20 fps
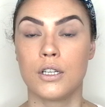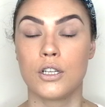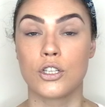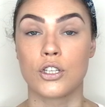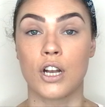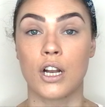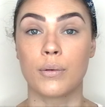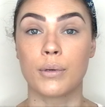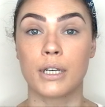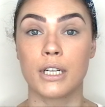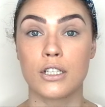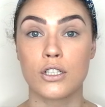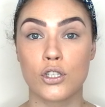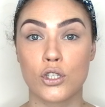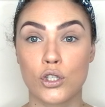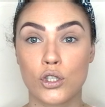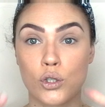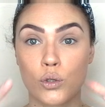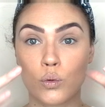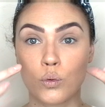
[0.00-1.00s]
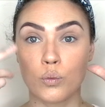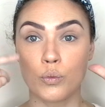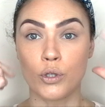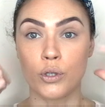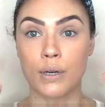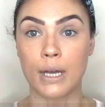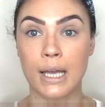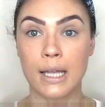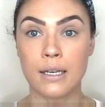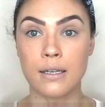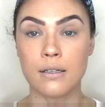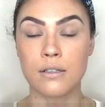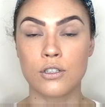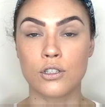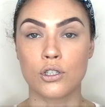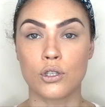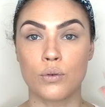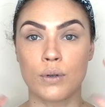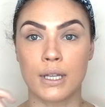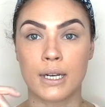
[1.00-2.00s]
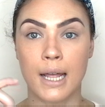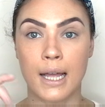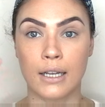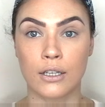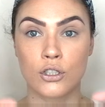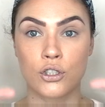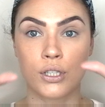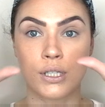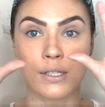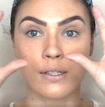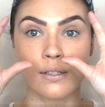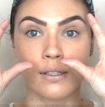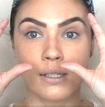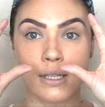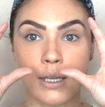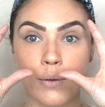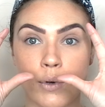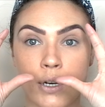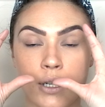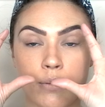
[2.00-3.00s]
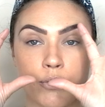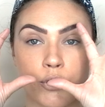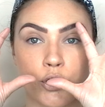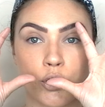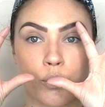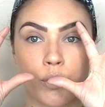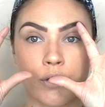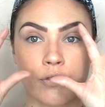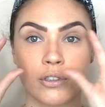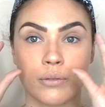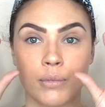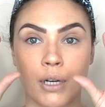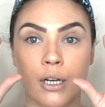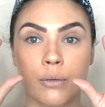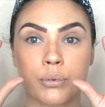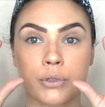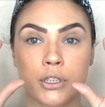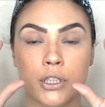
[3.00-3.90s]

So now I'm gonna zoom you in so you can actually see what I'm doing from up